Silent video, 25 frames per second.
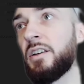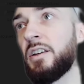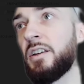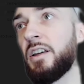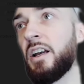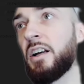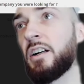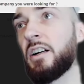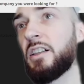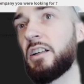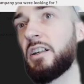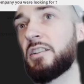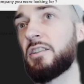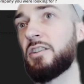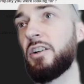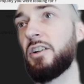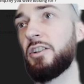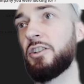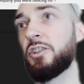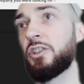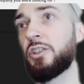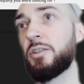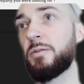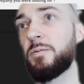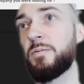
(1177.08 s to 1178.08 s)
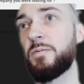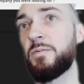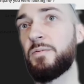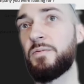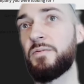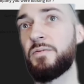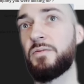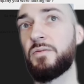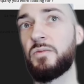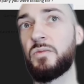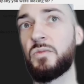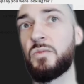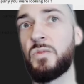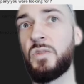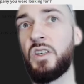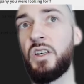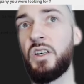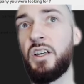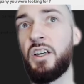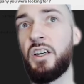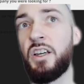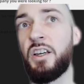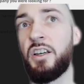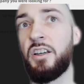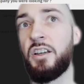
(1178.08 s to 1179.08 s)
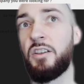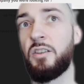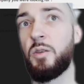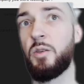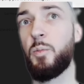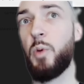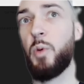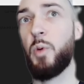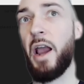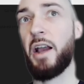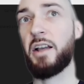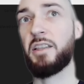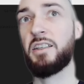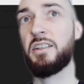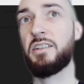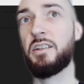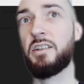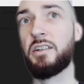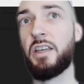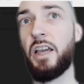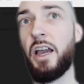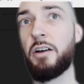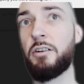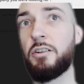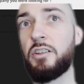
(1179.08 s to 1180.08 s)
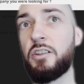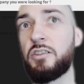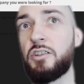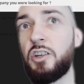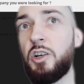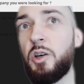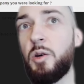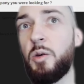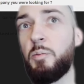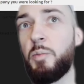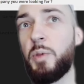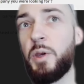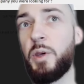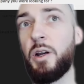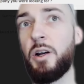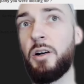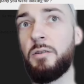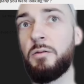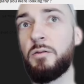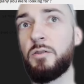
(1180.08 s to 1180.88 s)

And click search. The practice account is going to appear.